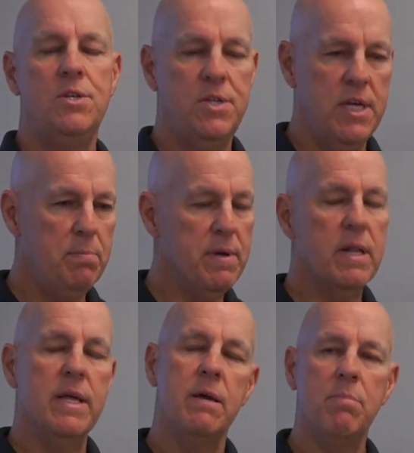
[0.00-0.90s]

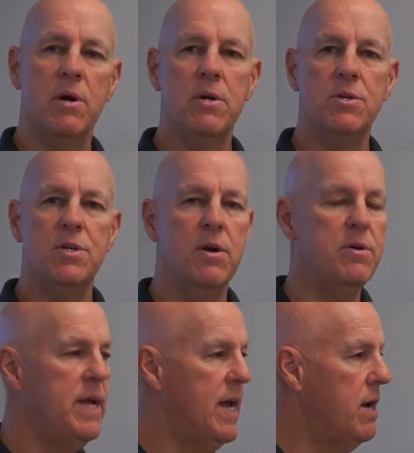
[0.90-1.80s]
Typically, a burner
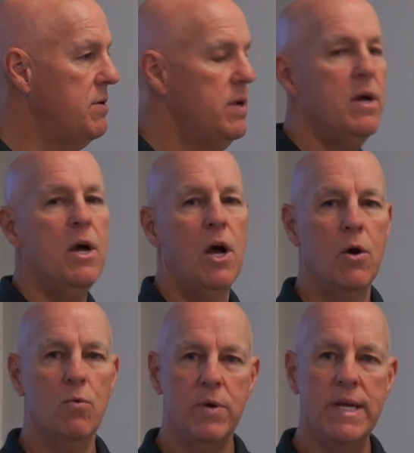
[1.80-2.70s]
turn down,
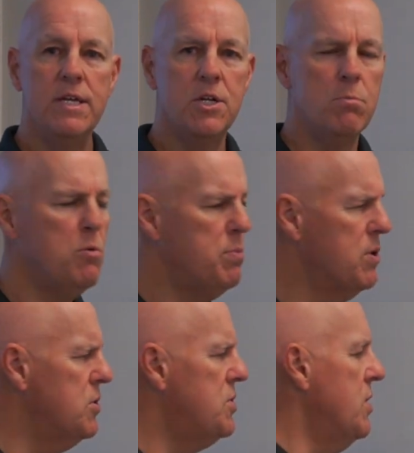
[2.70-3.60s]
a reasonable
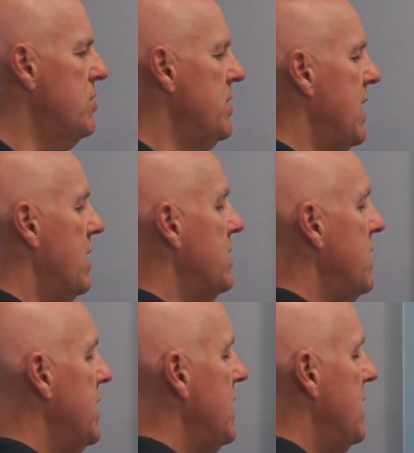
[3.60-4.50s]
burner turn down,
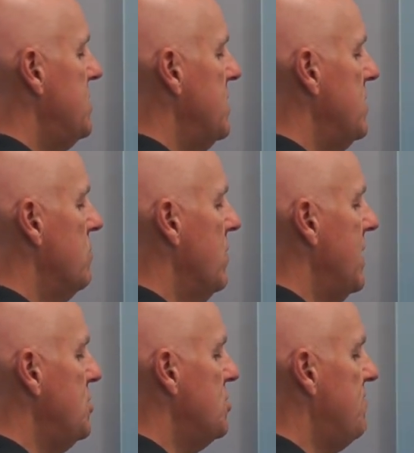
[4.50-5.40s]
is in the
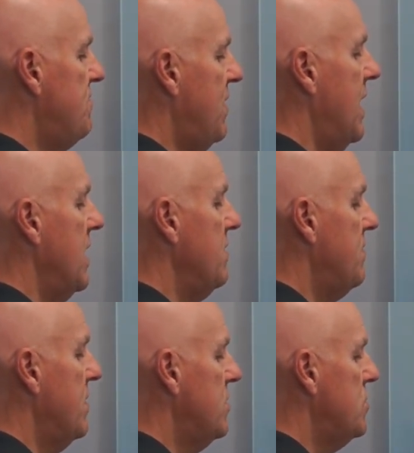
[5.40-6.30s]
range of 5
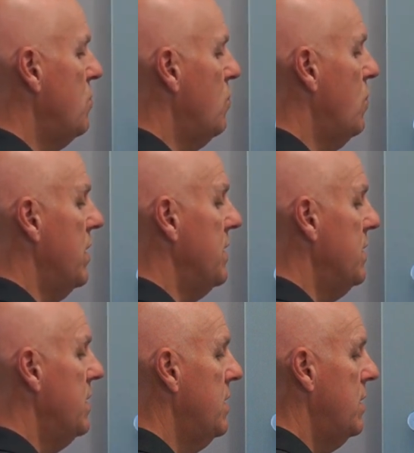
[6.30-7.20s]
to 1.
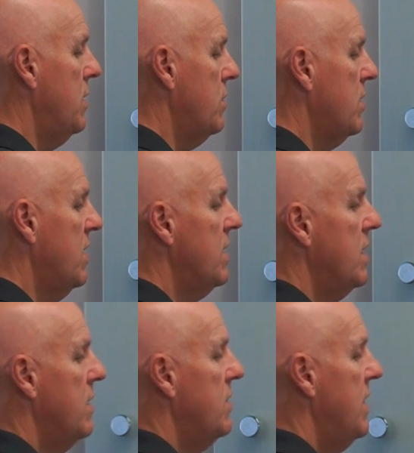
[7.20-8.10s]

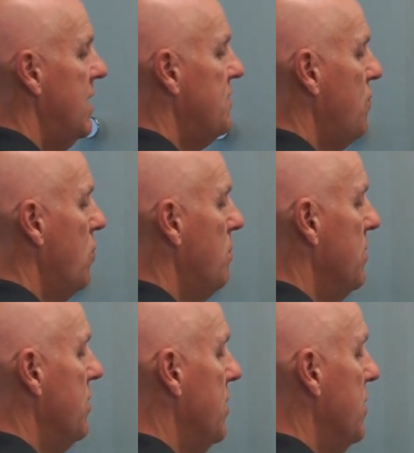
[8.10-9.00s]
That's for a
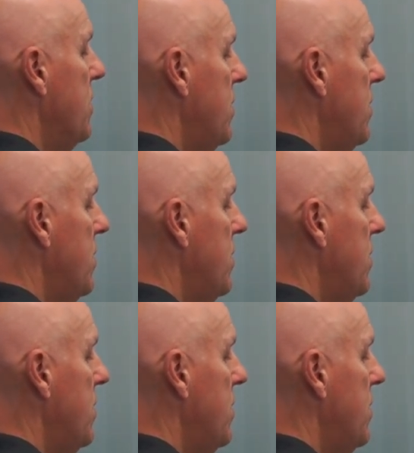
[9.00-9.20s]
burner.